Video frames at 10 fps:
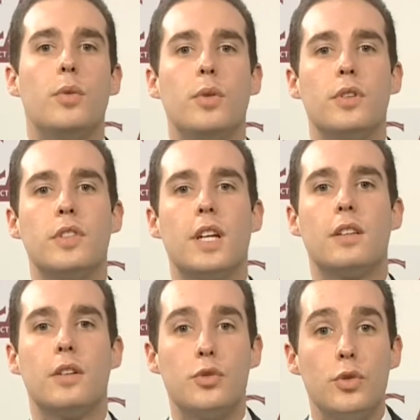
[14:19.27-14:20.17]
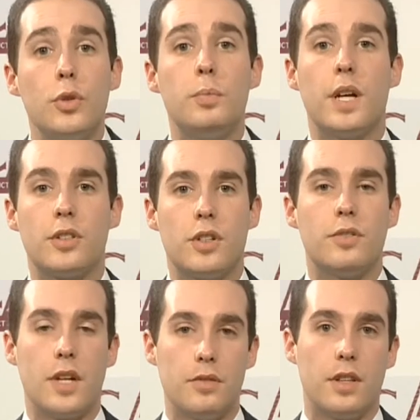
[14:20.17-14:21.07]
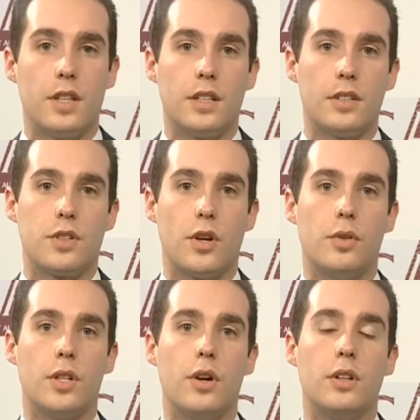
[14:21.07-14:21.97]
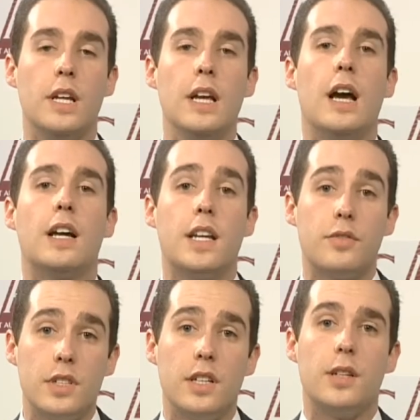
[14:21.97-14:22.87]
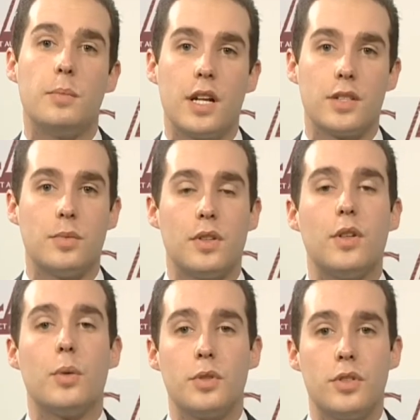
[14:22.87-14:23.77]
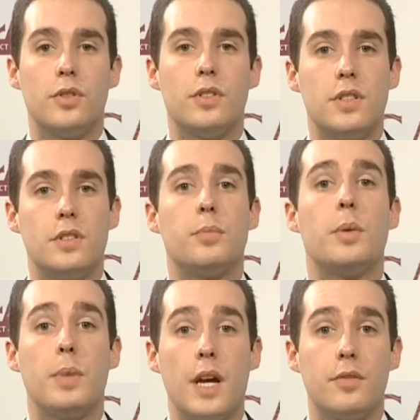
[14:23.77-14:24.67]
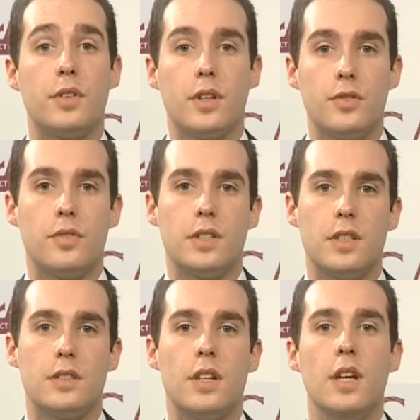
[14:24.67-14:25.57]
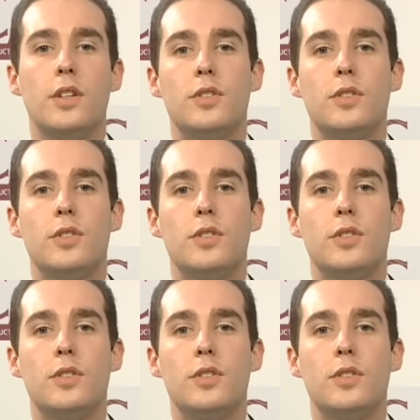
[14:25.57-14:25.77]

We want to get the true picture of everything that's going on and give senior management the opportunity to prepare for those visits,